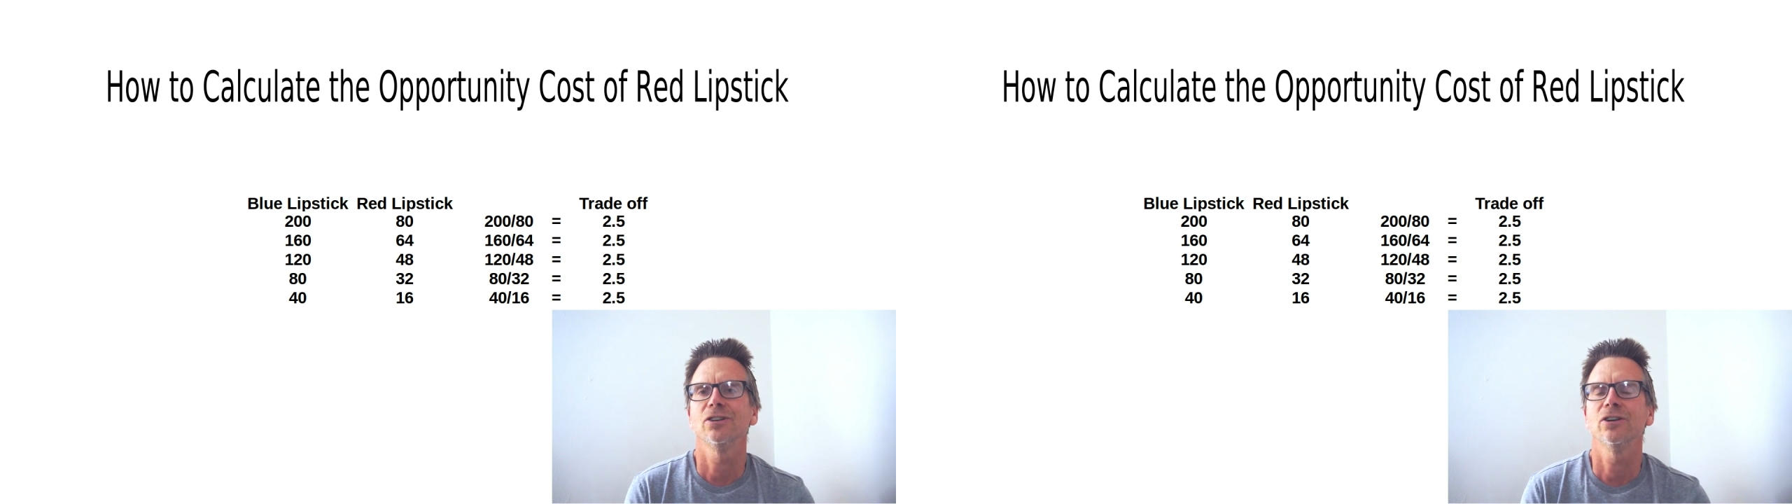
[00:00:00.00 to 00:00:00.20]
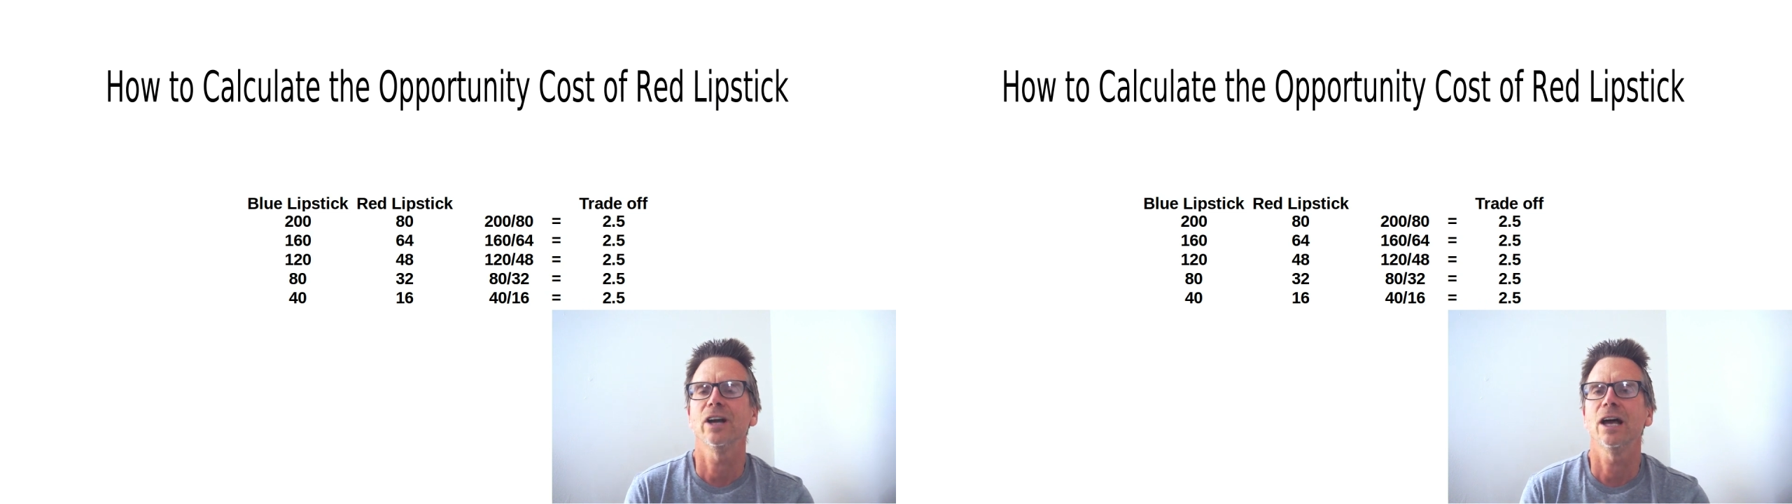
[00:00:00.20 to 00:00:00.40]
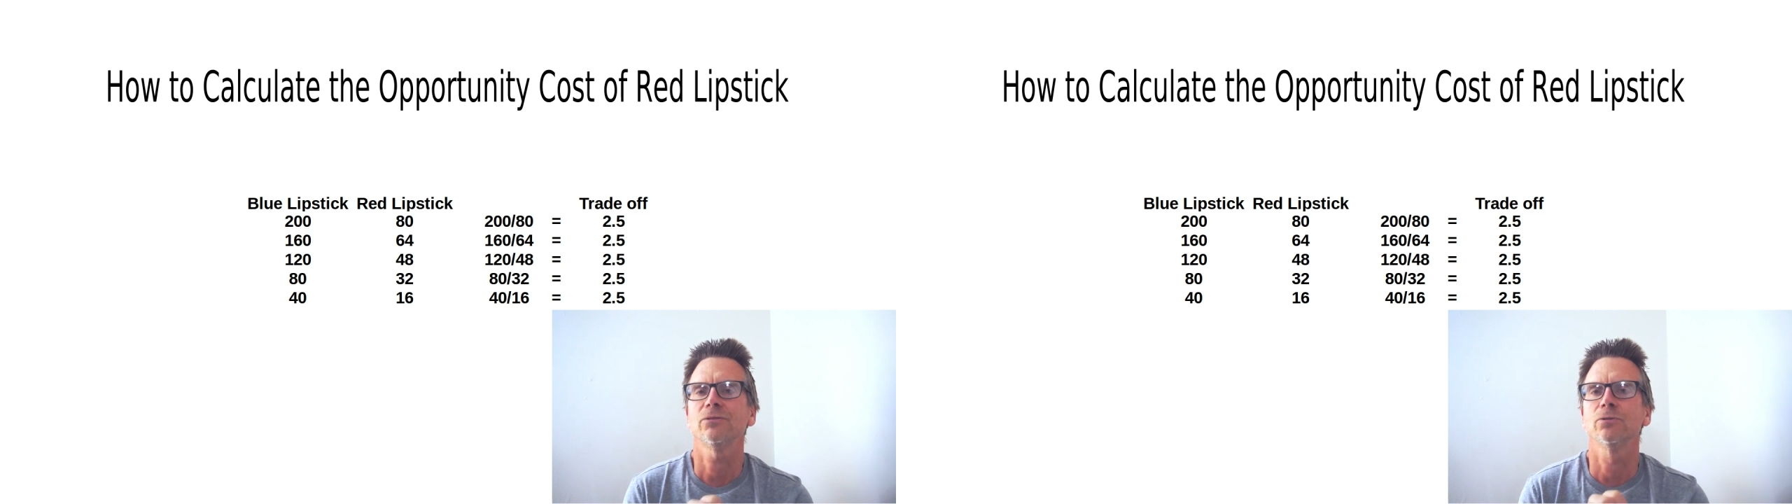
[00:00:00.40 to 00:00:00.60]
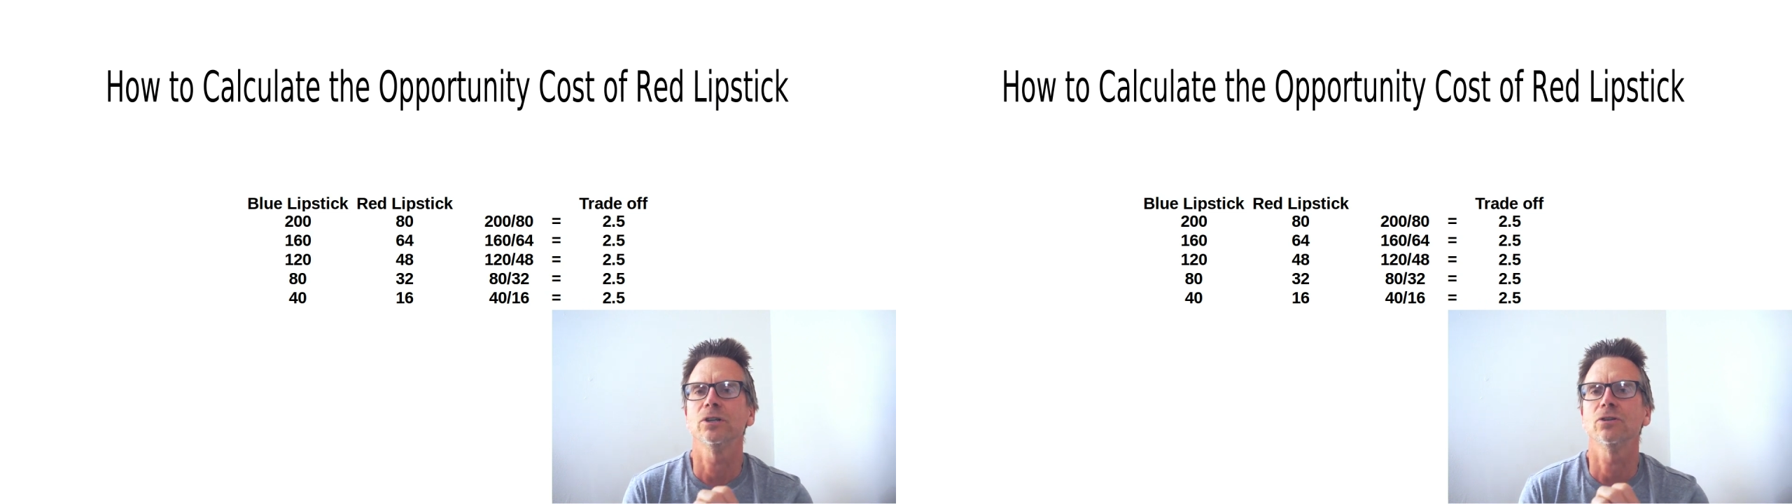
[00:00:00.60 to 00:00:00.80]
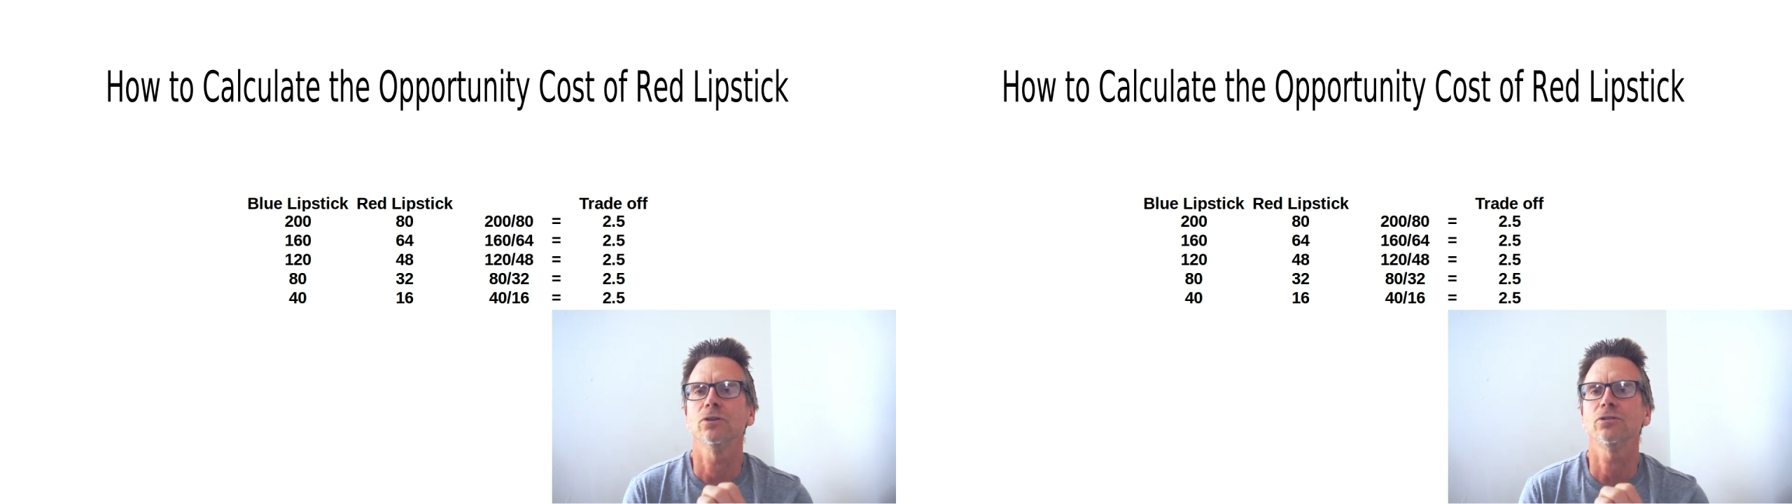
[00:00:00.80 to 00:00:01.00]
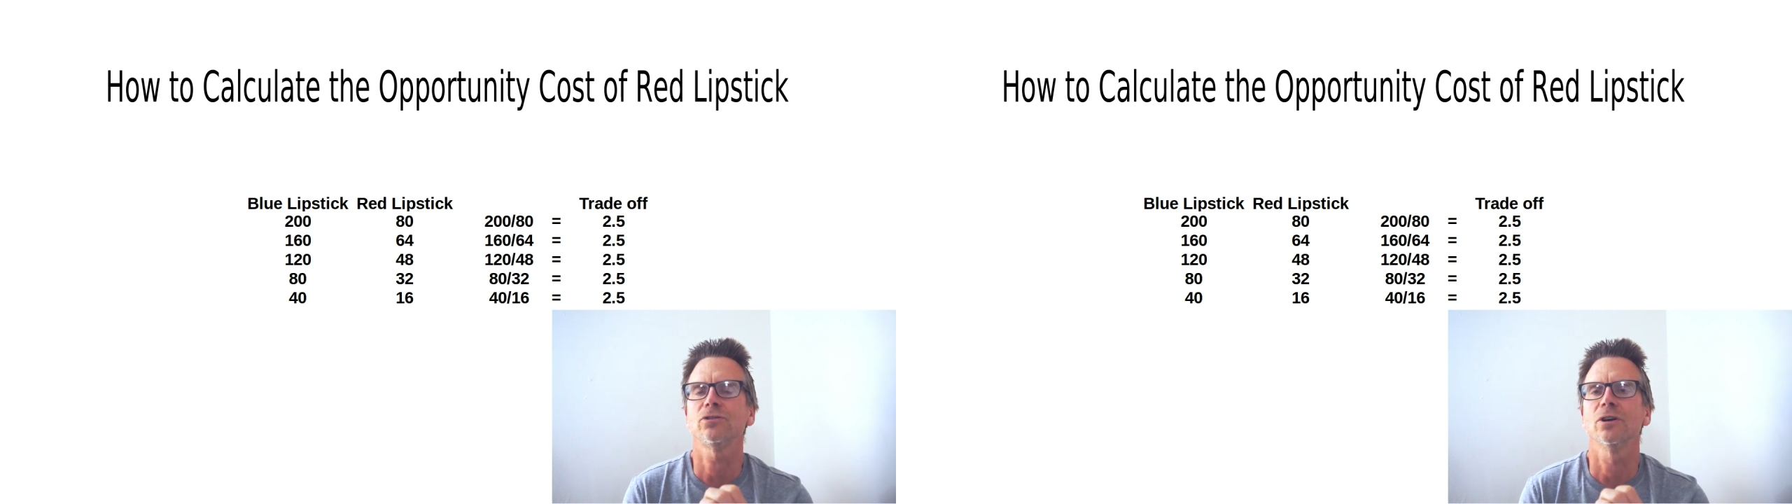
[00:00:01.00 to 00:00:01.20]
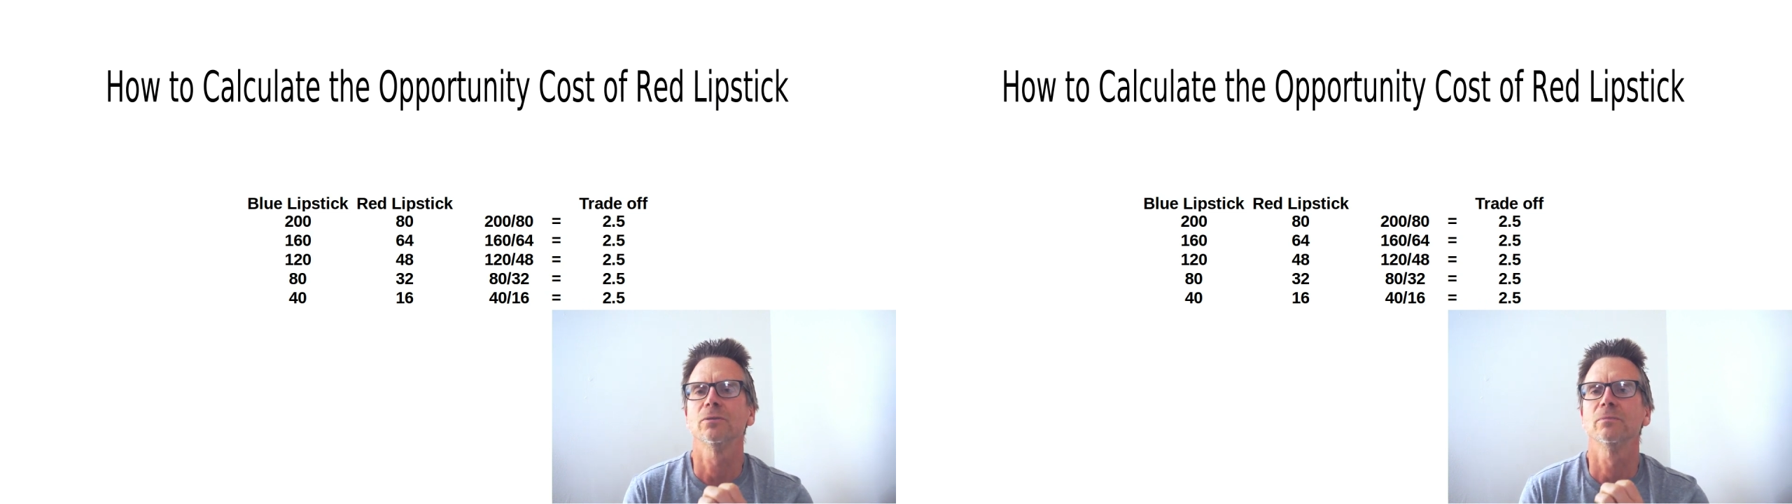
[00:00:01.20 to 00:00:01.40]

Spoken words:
You're gonna have to reduce